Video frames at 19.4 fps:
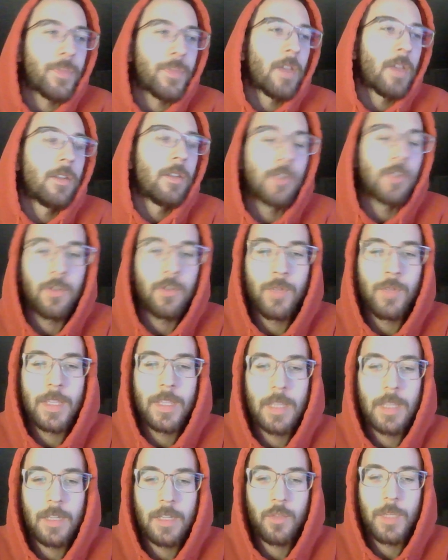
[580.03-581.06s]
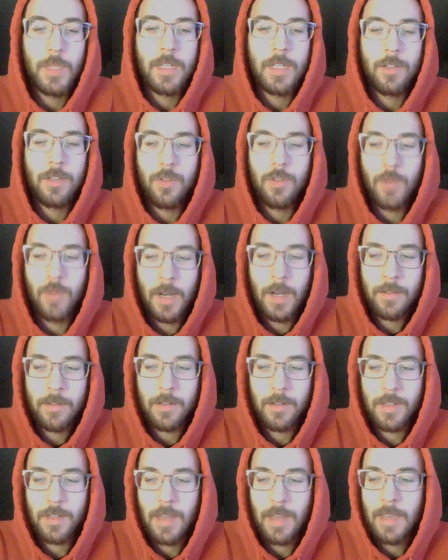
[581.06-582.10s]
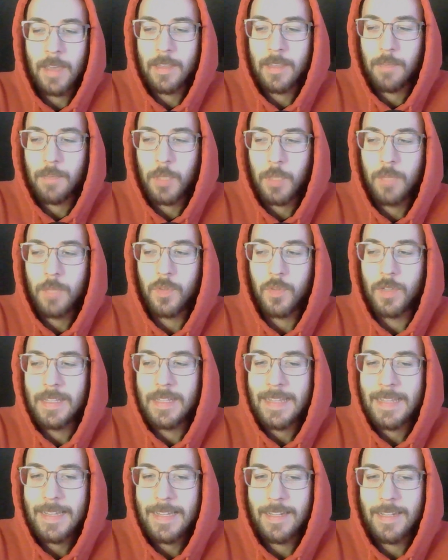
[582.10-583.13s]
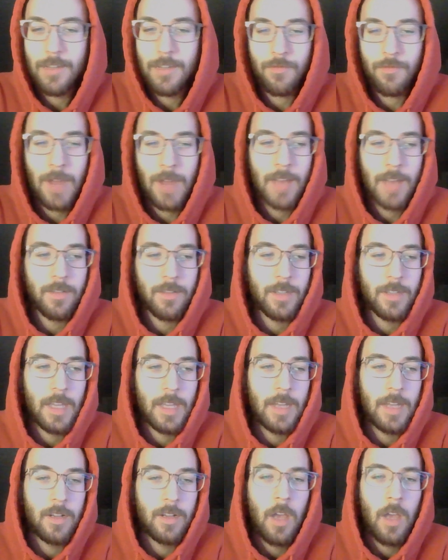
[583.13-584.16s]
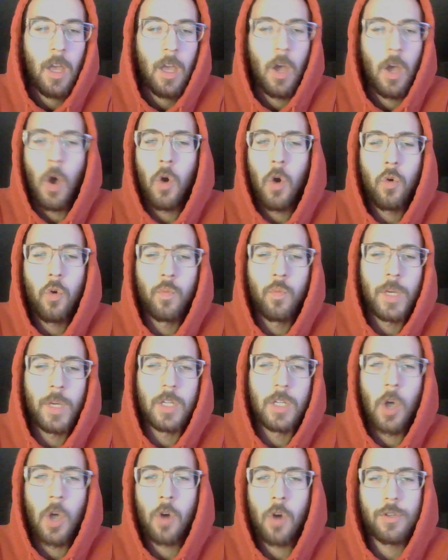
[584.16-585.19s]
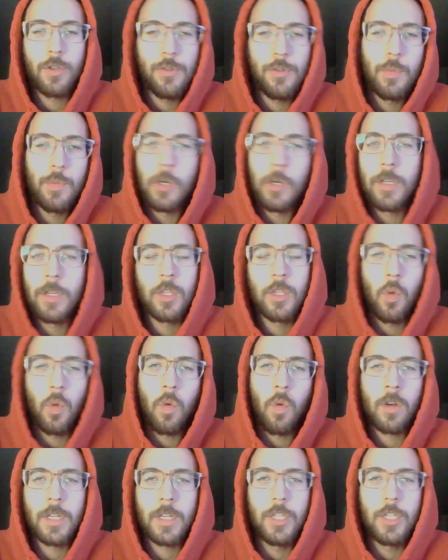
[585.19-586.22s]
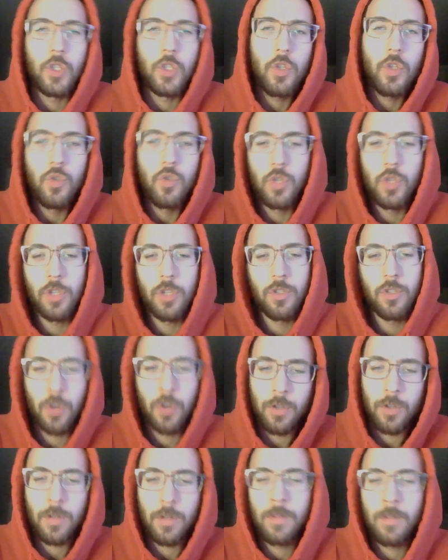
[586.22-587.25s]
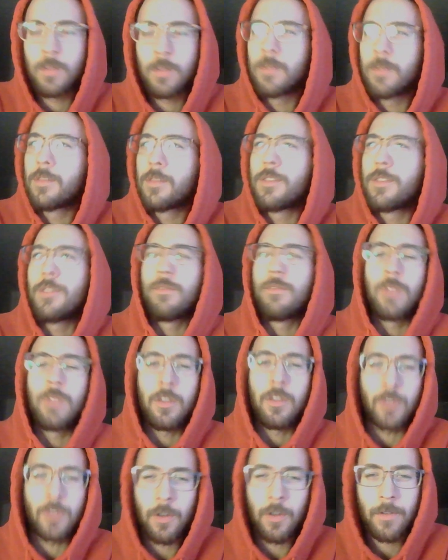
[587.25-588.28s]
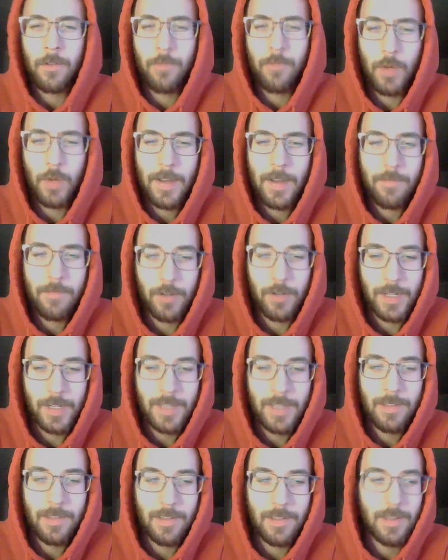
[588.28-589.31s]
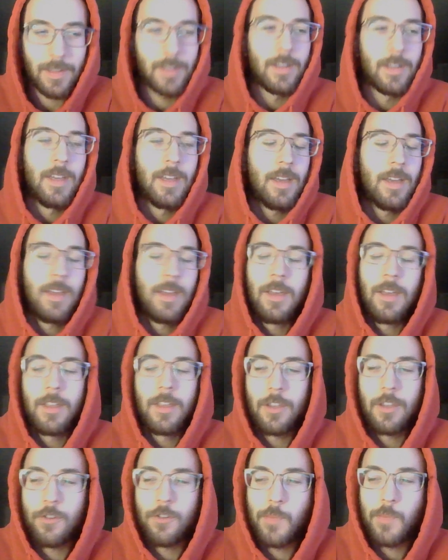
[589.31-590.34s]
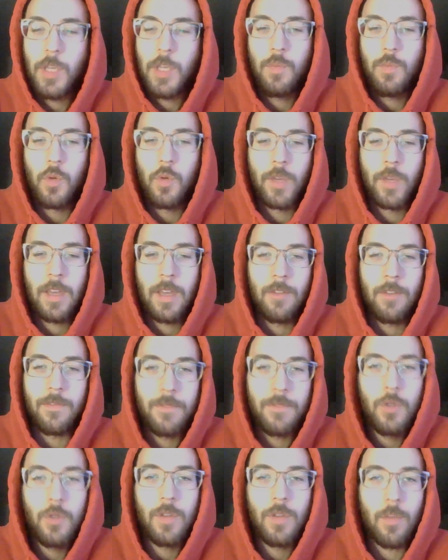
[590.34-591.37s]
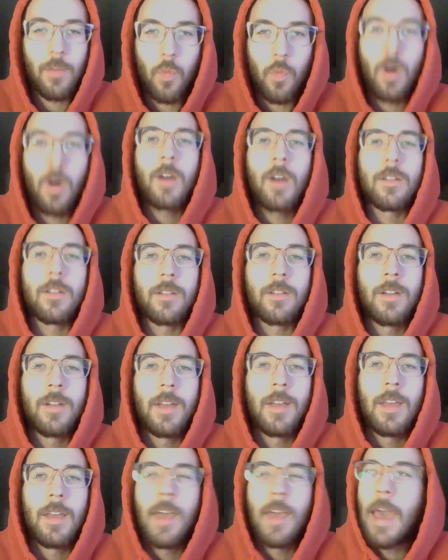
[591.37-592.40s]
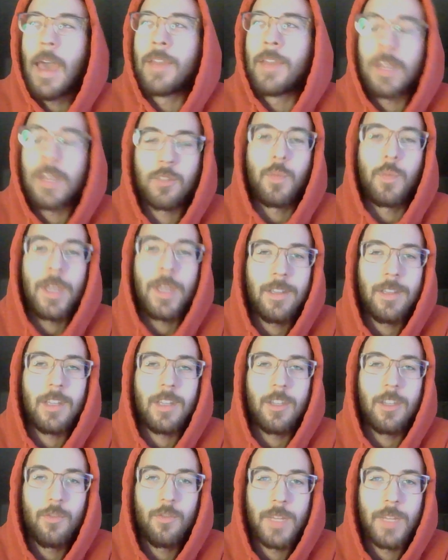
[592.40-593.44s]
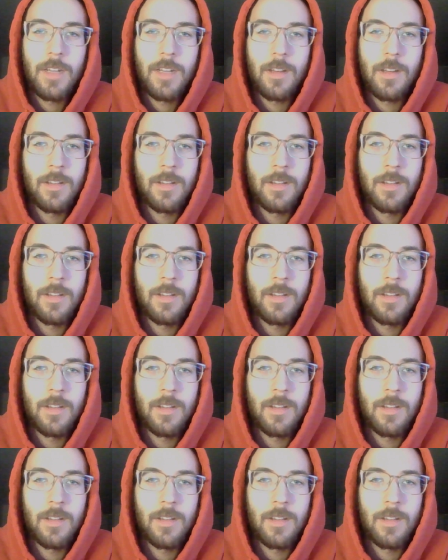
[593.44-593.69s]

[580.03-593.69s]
Doing things because you understand that people need it, rather than, oh, but are you putting the work in? Do you deserve whatever it is? It's like, there are people without food and water, and that's basic human